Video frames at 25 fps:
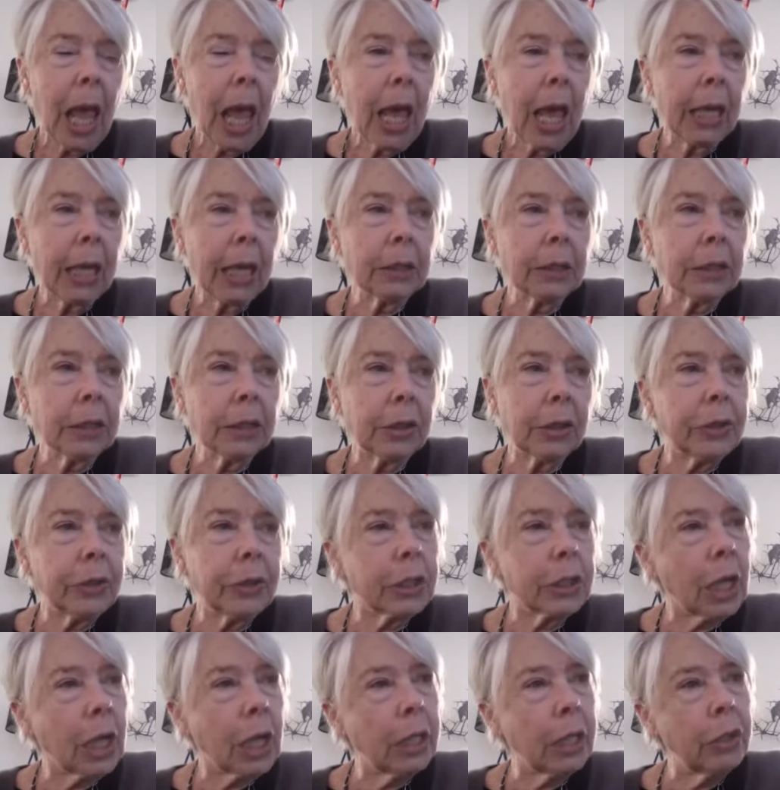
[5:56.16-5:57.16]
And so the
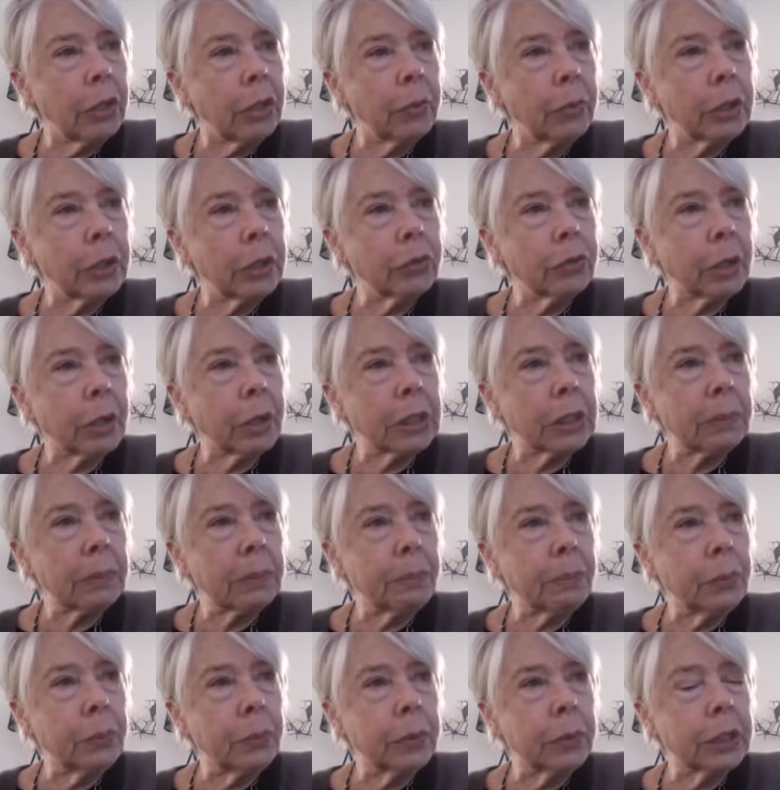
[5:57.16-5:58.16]
Tainui Trust
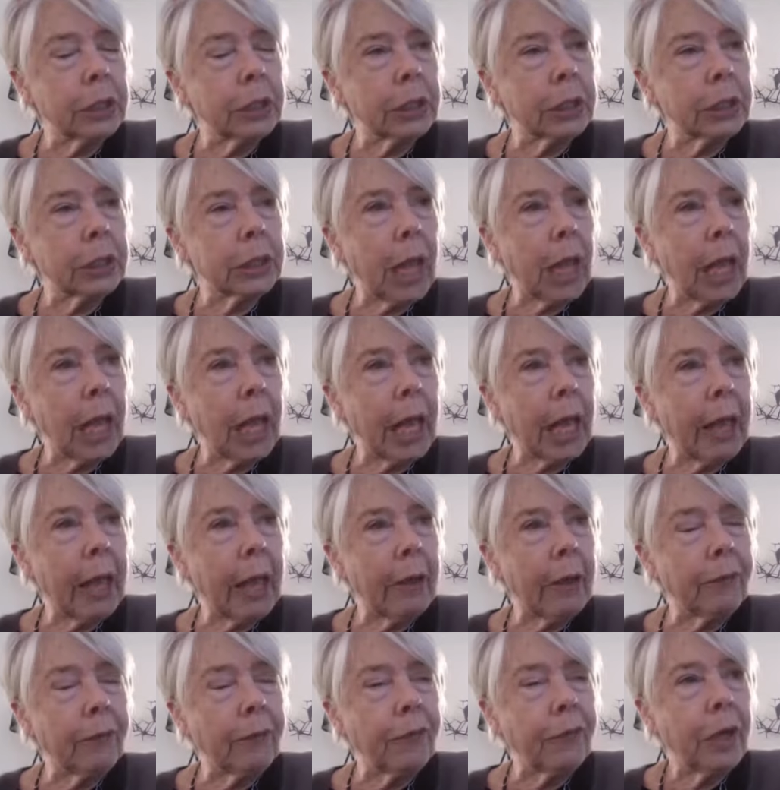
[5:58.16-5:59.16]
Board
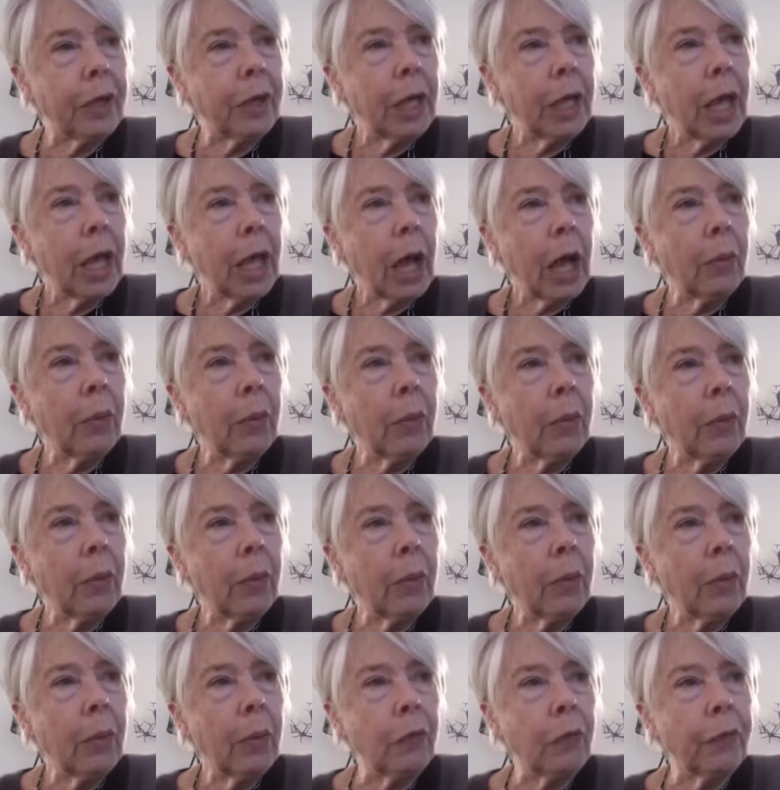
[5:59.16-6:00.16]
have a
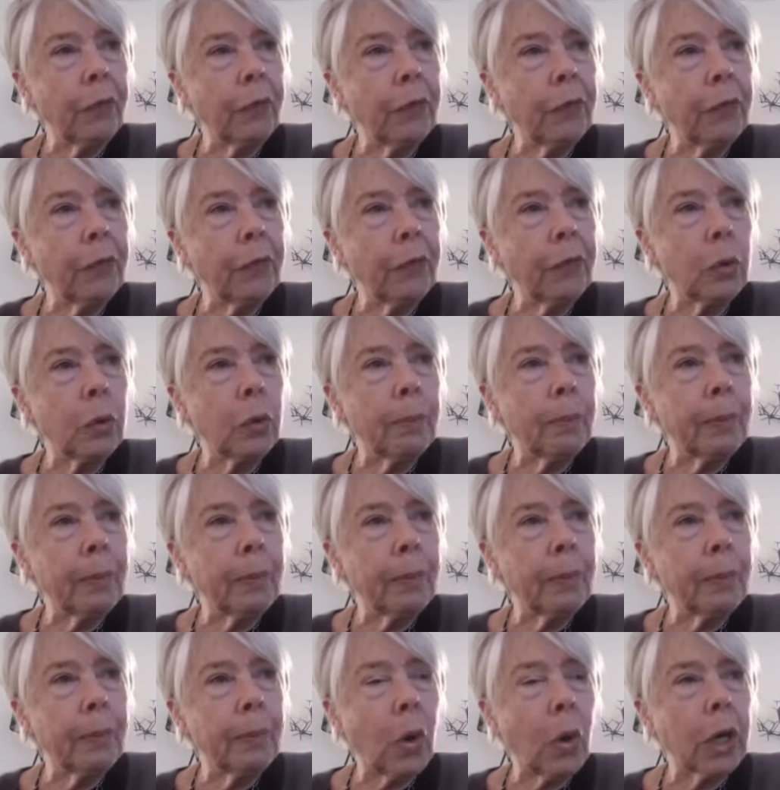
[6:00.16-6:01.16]
wonderful film called
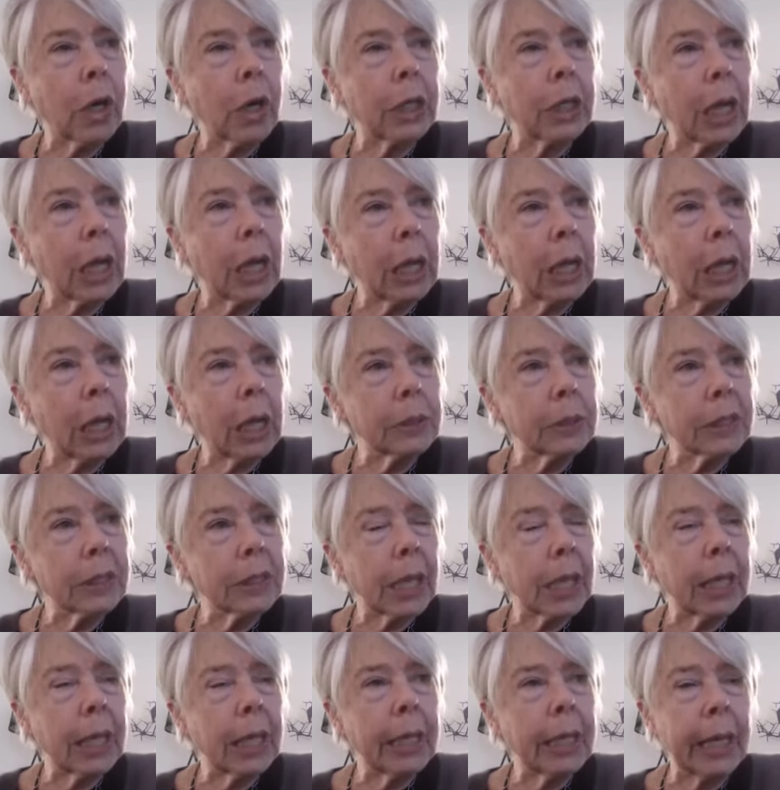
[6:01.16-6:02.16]
Mana Waka, and I was
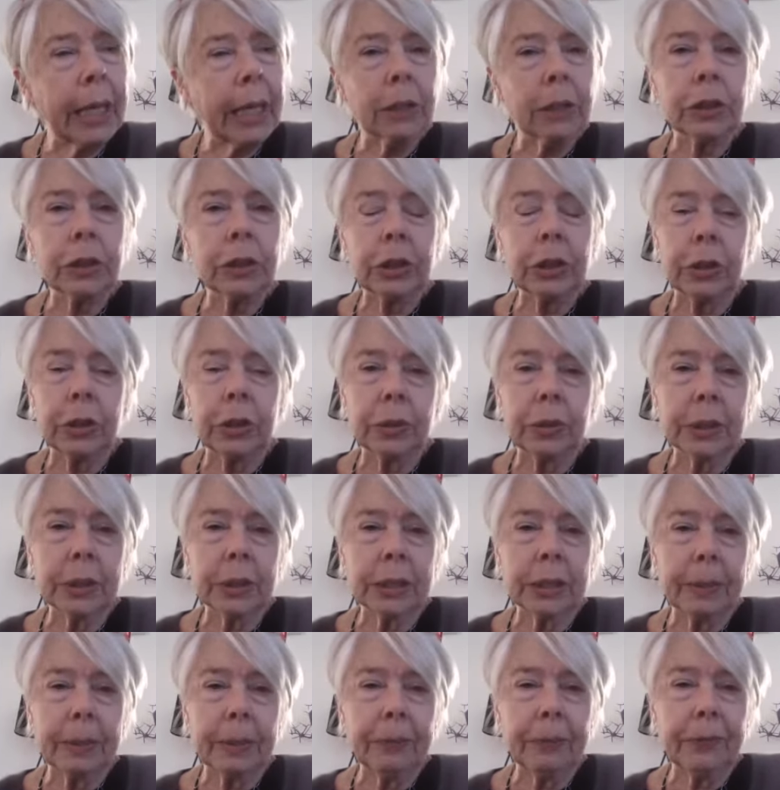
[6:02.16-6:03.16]
allowed to use
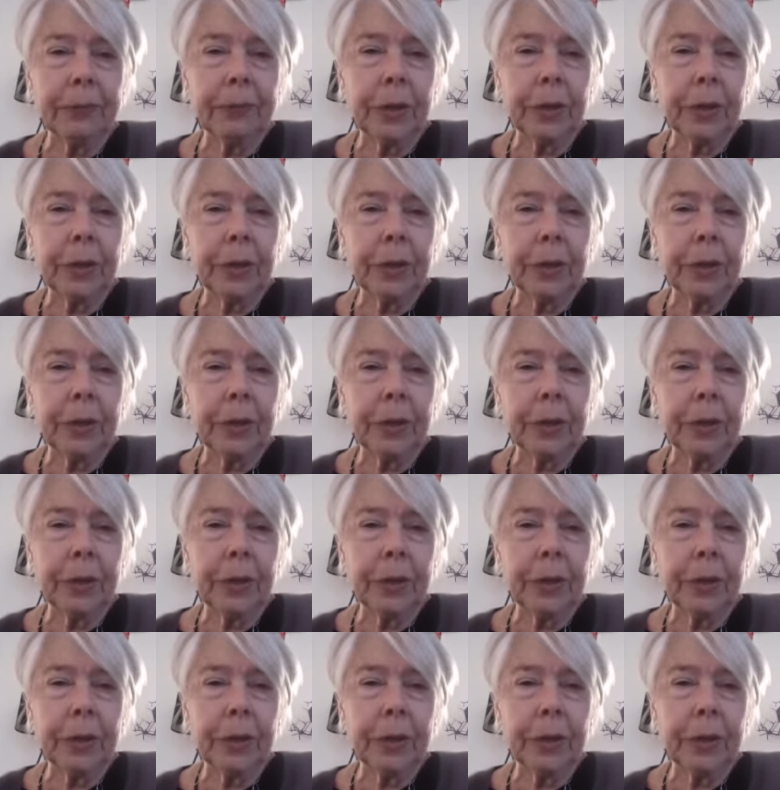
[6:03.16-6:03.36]
some of